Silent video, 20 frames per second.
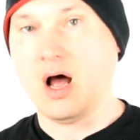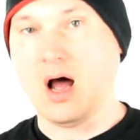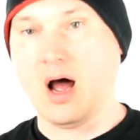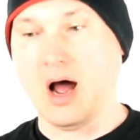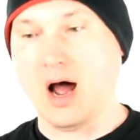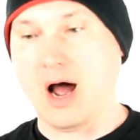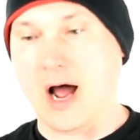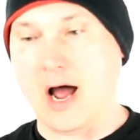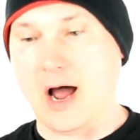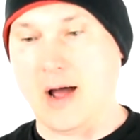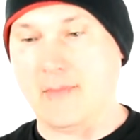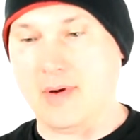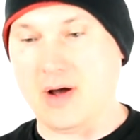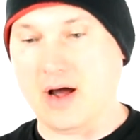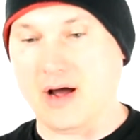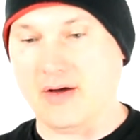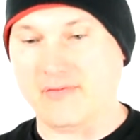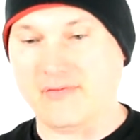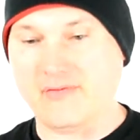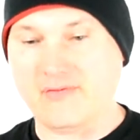
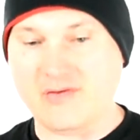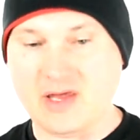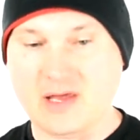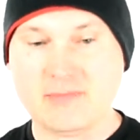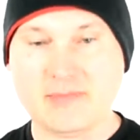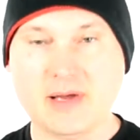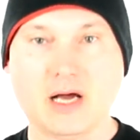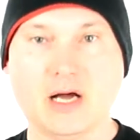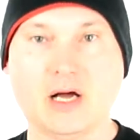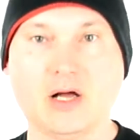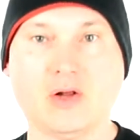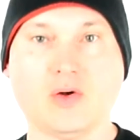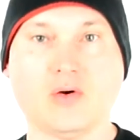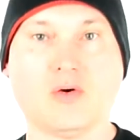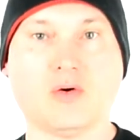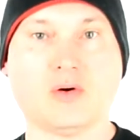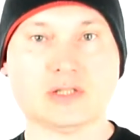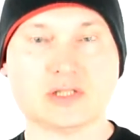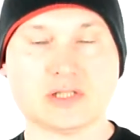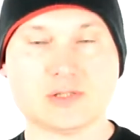a female
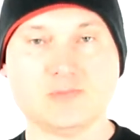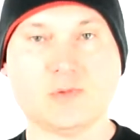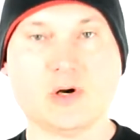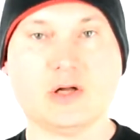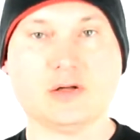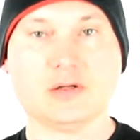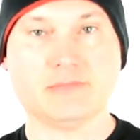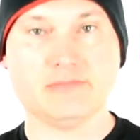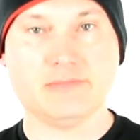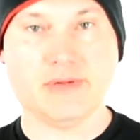or smaller